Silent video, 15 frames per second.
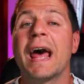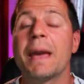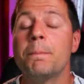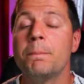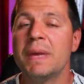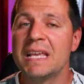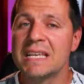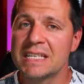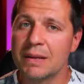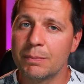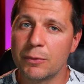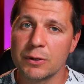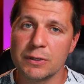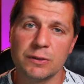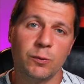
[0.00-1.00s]
I miss the
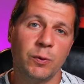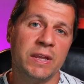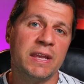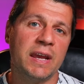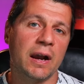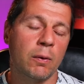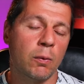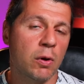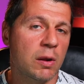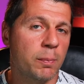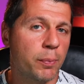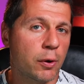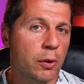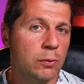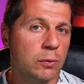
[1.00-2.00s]
most with the Aqara
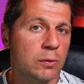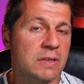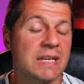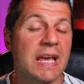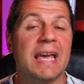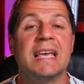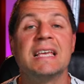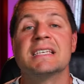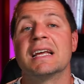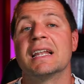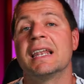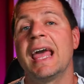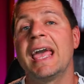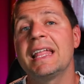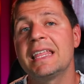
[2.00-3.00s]
products is a
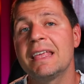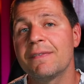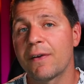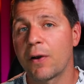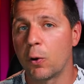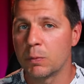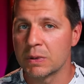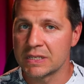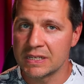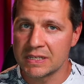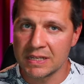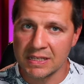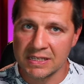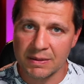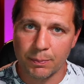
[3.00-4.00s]
native Home
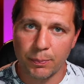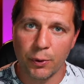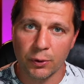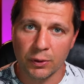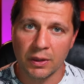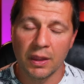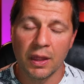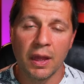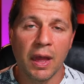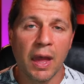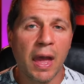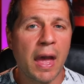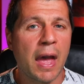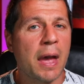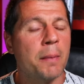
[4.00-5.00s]
Assistant support.
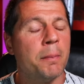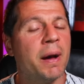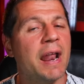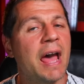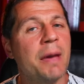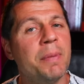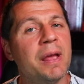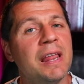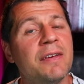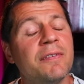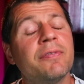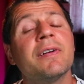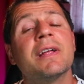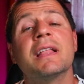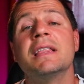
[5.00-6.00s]
But I
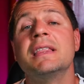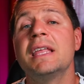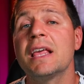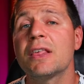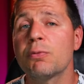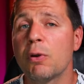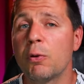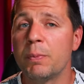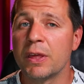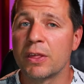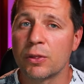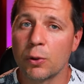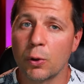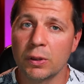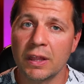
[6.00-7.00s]
believe this will be
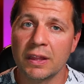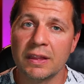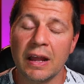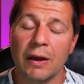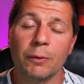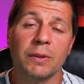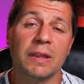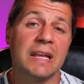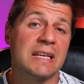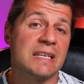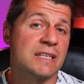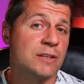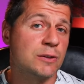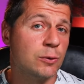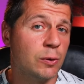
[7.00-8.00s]
sorted out
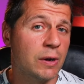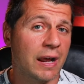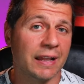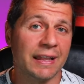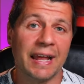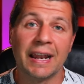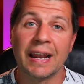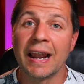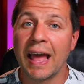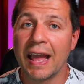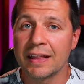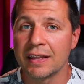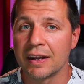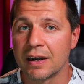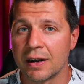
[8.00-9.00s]
sooner than
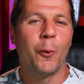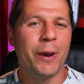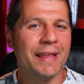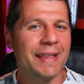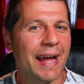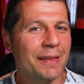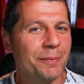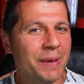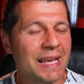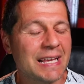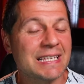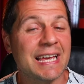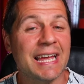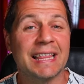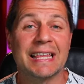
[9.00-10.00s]
later. With that being
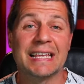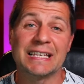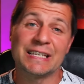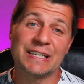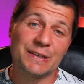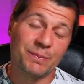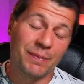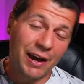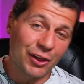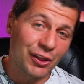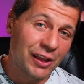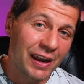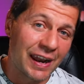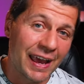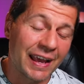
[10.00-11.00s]
said, smash
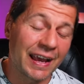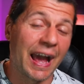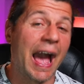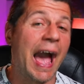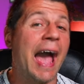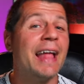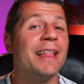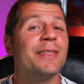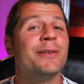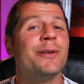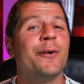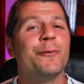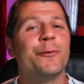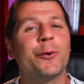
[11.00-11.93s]
the like and don't